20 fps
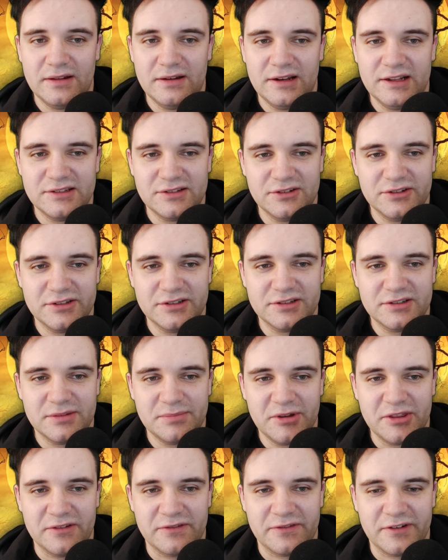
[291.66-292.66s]
Let's look at some
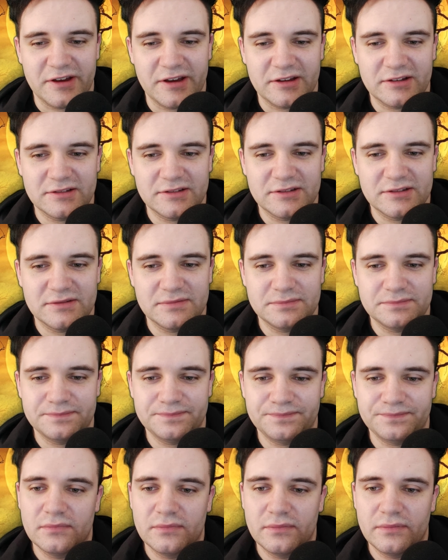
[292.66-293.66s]
other facts.
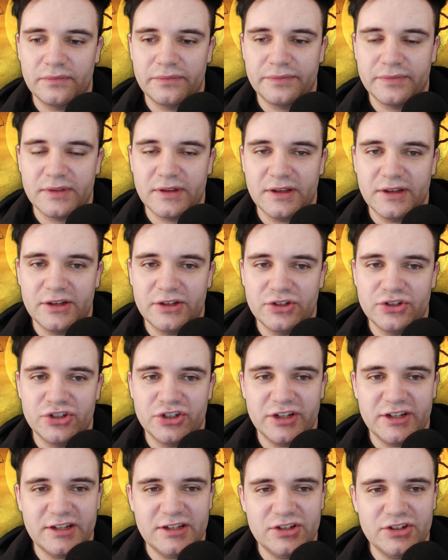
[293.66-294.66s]

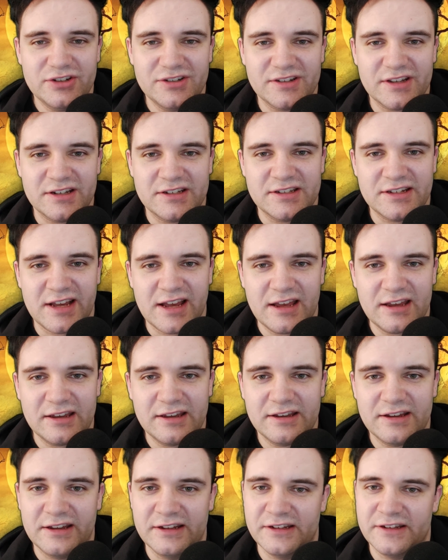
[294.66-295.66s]
Shedinja's
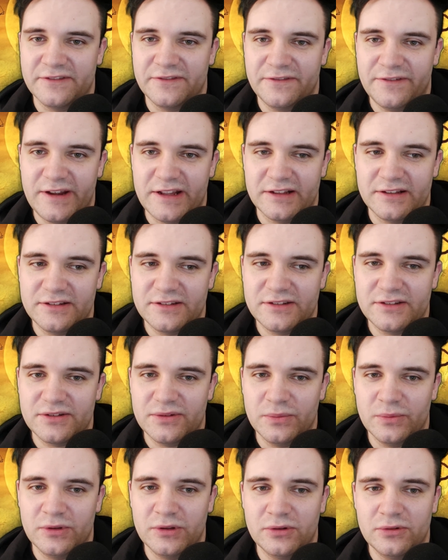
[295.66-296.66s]
attack and defense
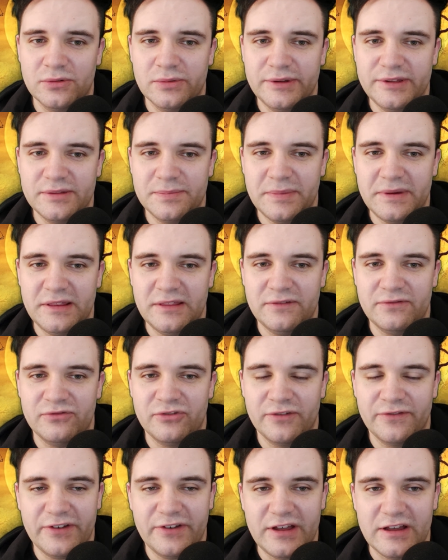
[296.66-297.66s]
will always be the
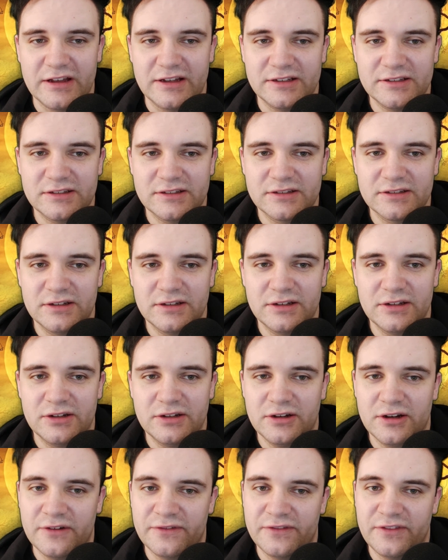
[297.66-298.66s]
reverse
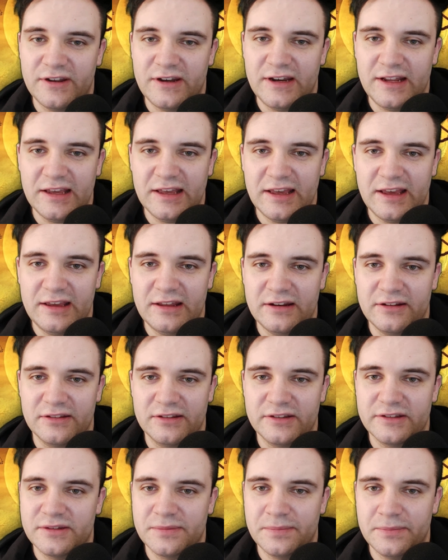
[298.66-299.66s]
of the Nincada
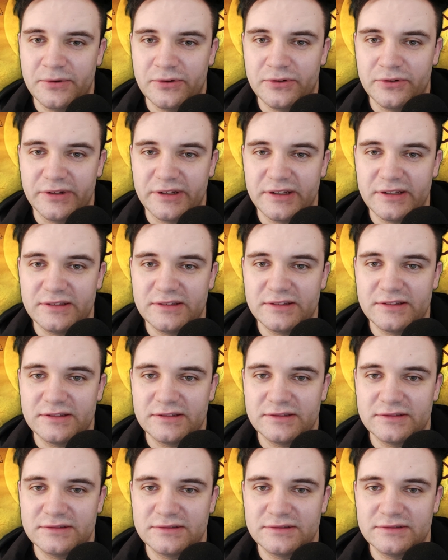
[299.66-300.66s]
that spawned it.
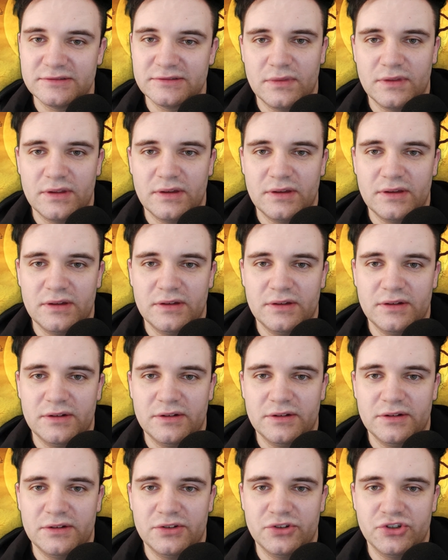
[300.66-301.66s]

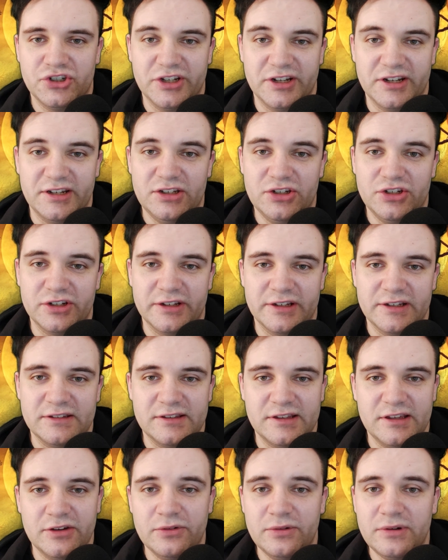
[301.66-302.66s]
Shedinja is
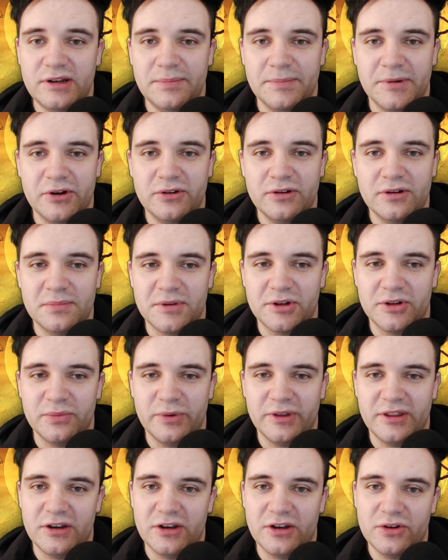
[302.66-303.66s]
the only Pokemon
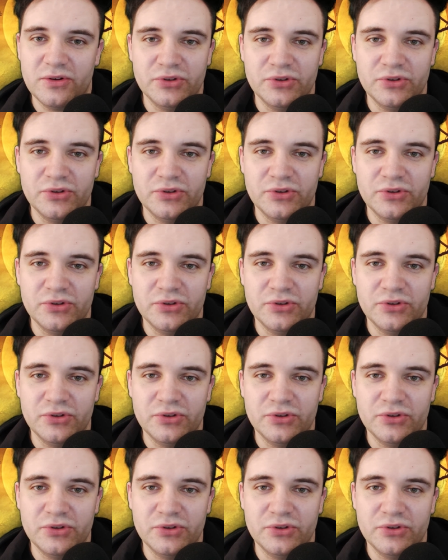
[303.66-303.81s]
with no